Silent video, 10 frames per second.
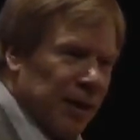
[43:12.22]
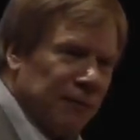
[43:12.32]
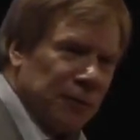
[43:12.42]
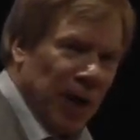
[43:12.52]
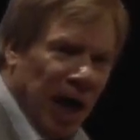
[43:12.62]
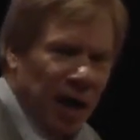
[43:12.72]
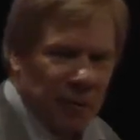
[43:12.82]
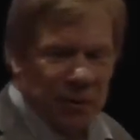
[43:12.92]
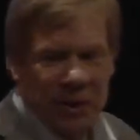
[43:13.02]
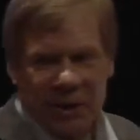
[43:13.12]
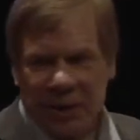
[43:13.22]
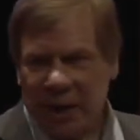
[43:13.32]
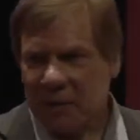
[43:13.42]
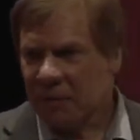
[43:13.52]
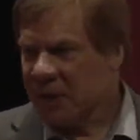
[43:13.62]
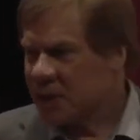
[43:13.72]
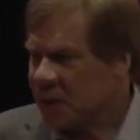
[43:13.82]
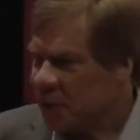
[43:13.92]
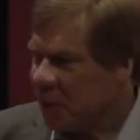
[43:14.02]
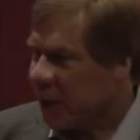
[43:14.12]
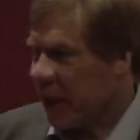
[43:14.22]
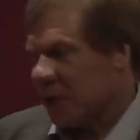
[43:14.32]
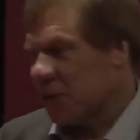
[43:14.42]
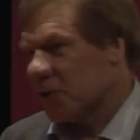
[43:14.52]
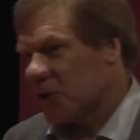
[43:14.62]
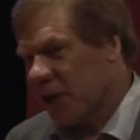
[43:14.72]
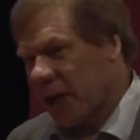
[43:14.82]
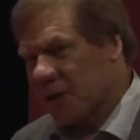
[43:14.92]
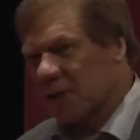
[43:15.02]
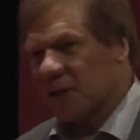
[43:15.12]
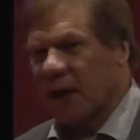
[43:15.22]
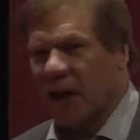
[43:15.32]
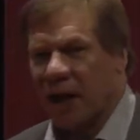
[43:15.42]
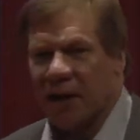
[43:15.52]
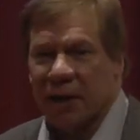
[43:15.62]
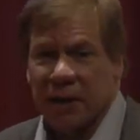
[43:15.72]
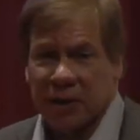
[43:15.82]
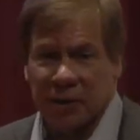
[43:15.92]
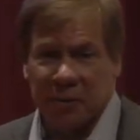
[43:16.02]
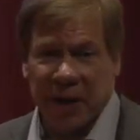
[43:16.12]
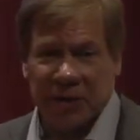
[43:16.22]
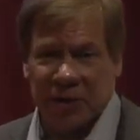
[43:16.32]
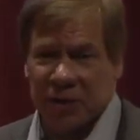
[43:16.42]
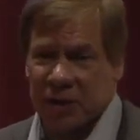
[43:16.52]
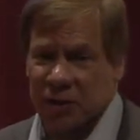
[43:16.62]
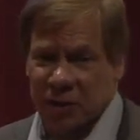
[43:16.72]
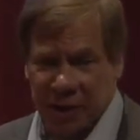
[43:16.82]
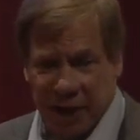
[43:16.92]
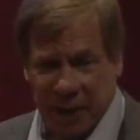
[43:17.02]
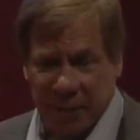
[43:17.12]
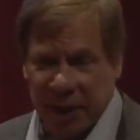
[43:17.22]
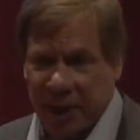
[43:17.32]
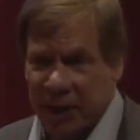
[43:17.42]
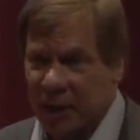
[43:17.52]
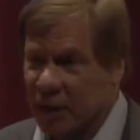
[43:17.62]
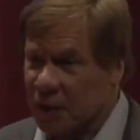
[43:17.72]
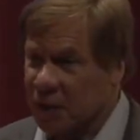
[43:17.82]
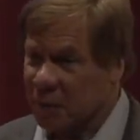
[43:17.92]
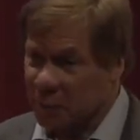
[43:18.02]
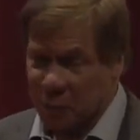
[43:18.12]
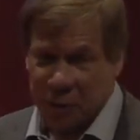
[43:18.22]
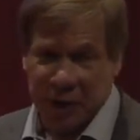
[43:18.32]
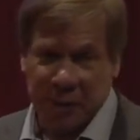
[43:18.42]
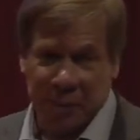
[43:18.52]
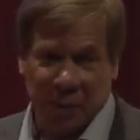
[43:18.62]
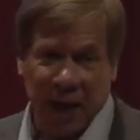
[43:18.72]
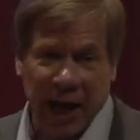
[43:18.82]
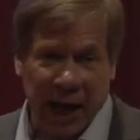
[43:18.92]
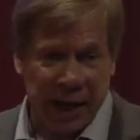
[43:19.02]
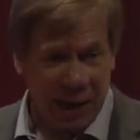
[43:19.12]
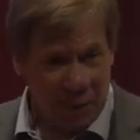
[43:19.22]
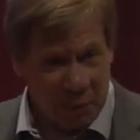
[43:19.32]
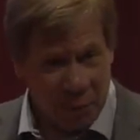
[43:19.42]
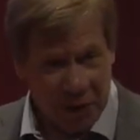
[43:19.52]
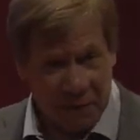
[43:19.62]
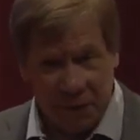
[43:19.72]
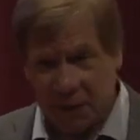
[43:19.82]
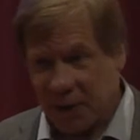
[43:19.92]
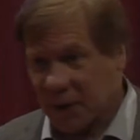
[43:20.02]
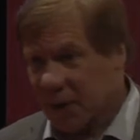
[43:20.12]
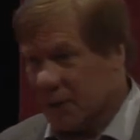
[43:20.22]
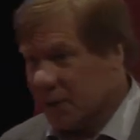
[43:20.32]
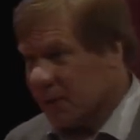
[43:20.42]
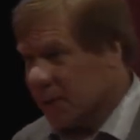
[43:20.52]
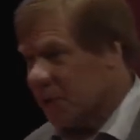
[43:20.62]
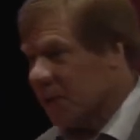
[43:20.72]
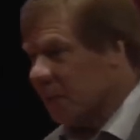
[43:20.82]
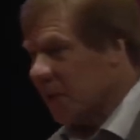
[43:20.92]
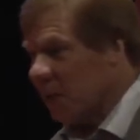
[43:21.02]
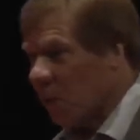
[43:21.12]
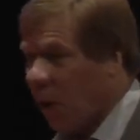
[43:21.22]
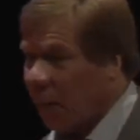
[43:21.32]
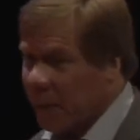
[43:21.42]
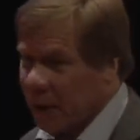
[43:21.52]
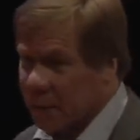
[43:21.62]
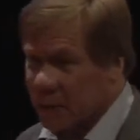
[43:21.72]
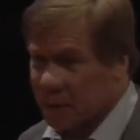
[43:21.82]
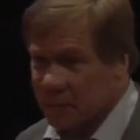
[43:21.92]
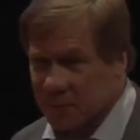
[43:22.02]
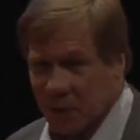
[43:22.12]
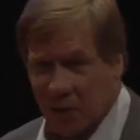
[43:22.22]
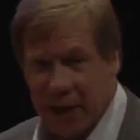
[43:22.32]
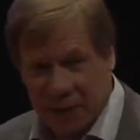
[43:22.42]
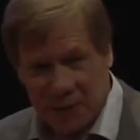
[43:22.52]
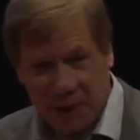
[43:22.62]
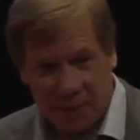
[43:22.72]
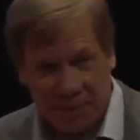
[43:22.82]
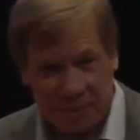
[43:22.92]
If you aren't willing to take a risk in communications, chances are your messages, your campaign is going to be pretty blah, pretty vanilla. It's going to be wallpaper or landscape.